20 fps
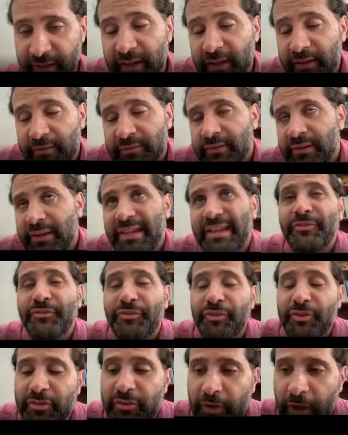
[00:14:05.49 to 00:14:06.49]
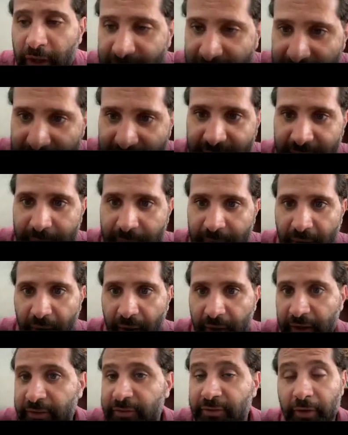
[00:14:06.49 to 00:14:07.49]
If it's not
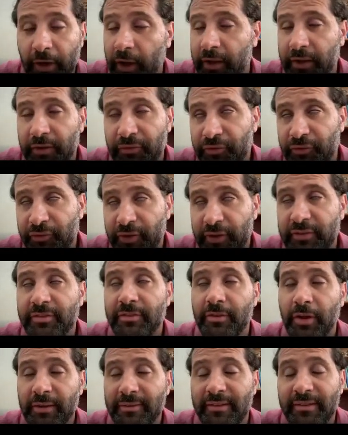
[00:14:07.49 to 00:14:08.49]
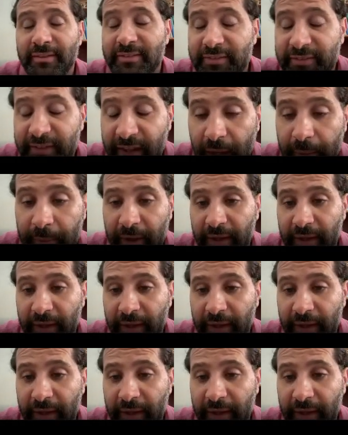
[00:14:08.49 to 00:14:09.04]
similar, if it's not the same,